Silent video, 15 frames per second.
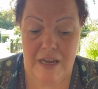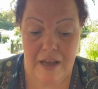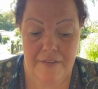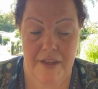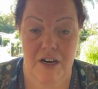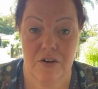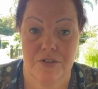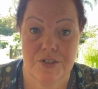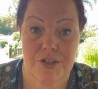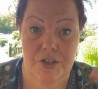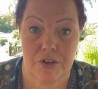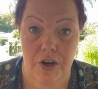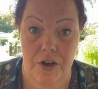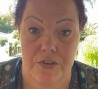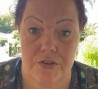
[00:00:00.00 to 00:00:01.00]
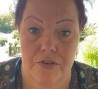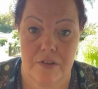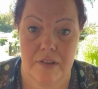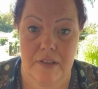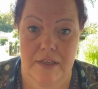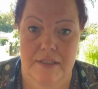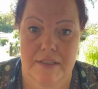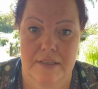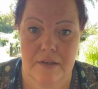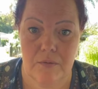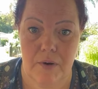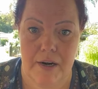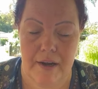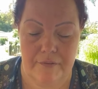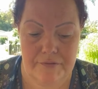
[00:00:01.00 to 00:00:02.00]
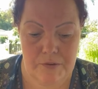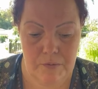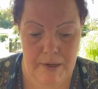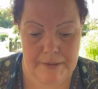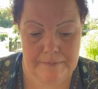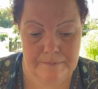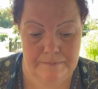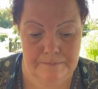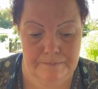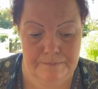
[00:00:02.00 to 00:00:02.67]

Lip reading: then I'll just go through the list one after one.